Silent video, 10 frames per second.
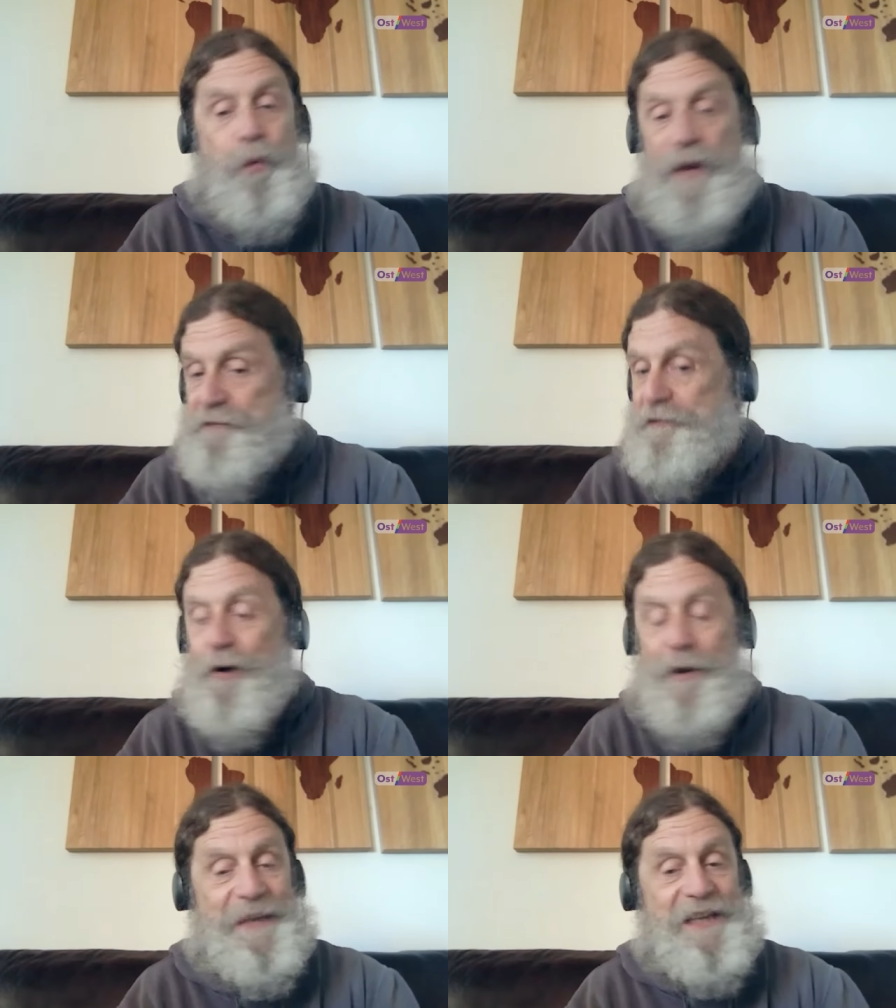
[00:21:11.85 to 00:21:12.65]
wheat
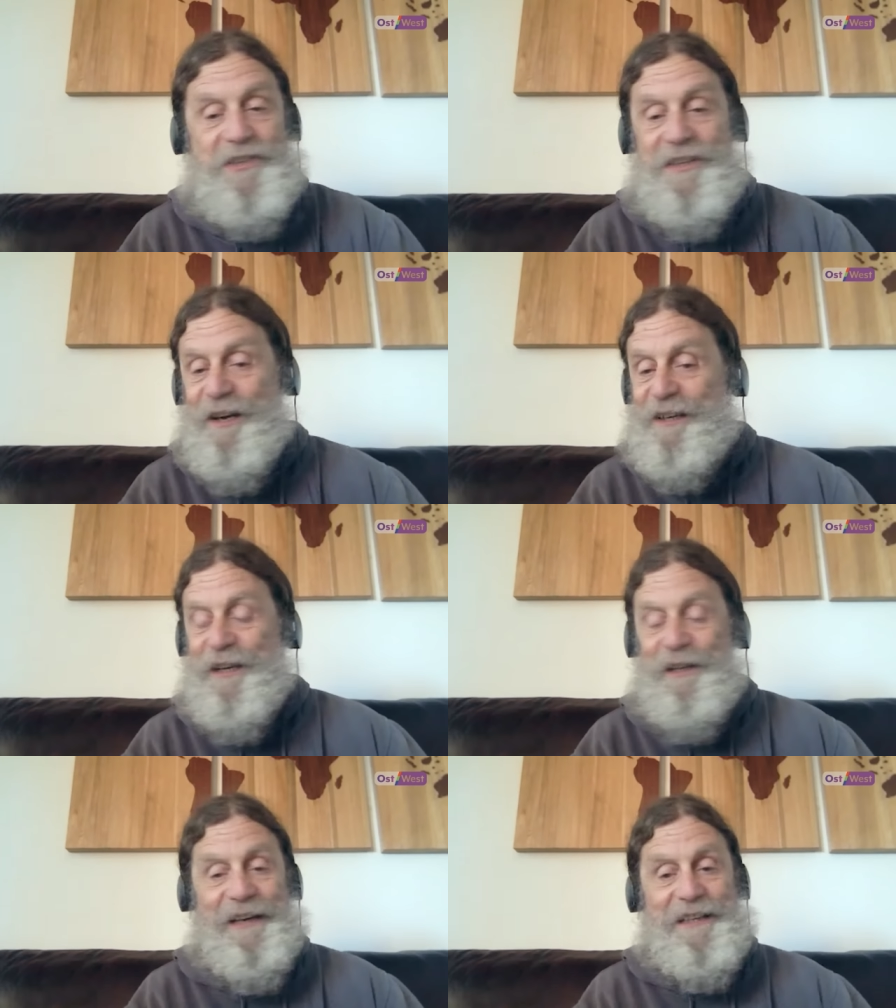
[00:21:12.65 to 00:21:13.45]
farming is not
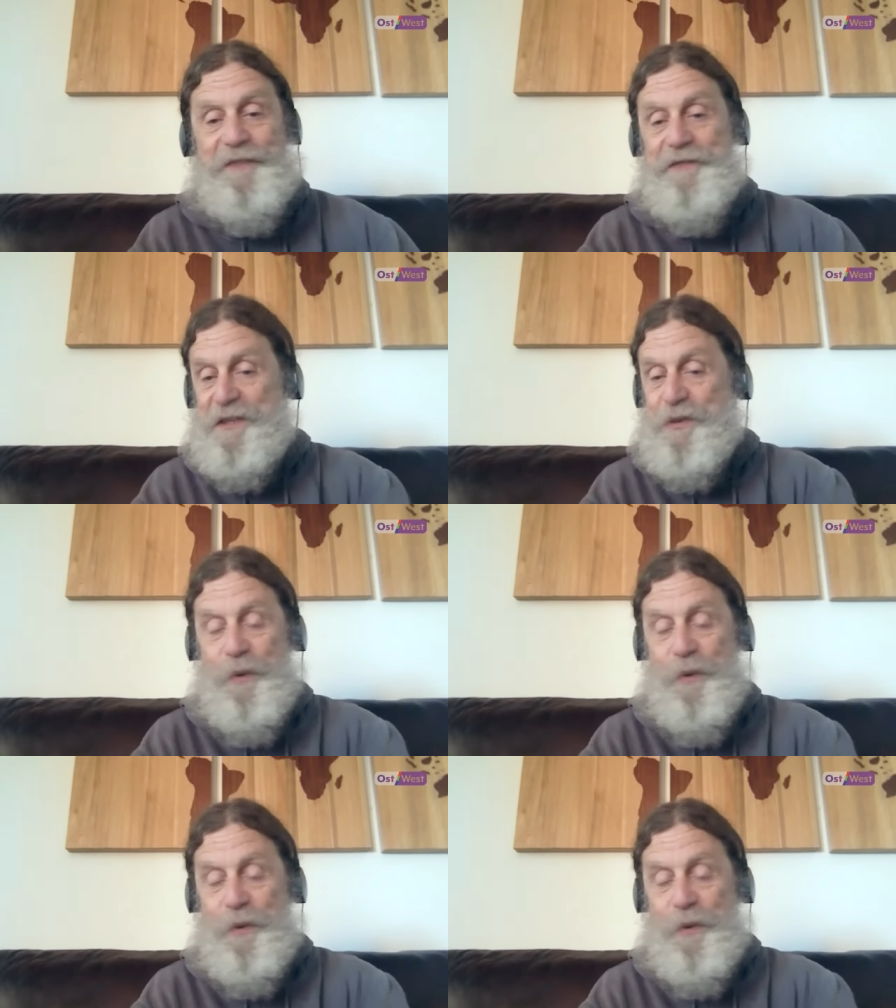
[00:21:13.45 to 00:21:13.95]
collectivist,